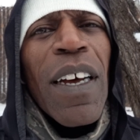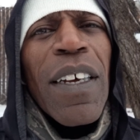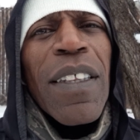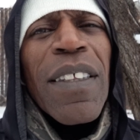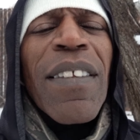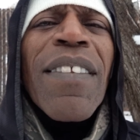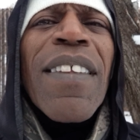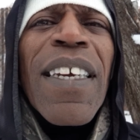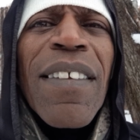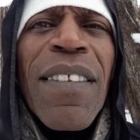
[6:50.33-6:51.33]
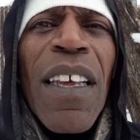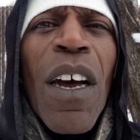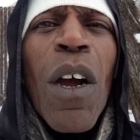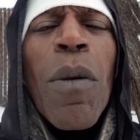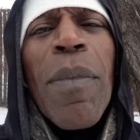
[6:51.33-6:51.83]
the sixth
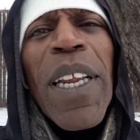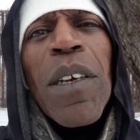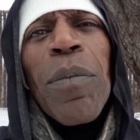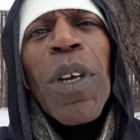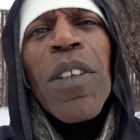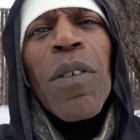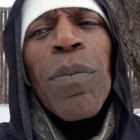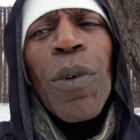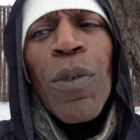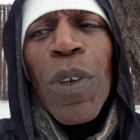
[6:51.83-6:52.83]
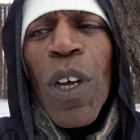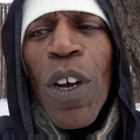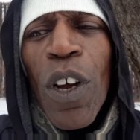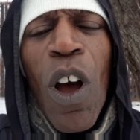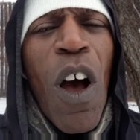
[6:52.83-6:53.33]
Hermetic principle,
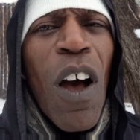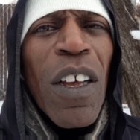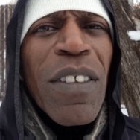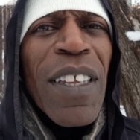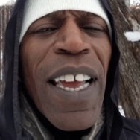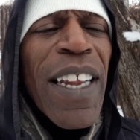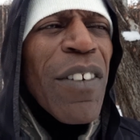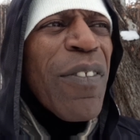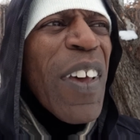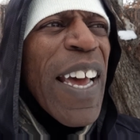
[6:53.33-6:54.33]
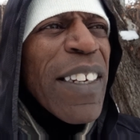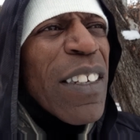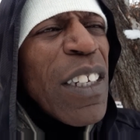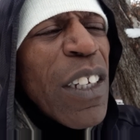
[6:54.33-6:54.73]
cause and effect.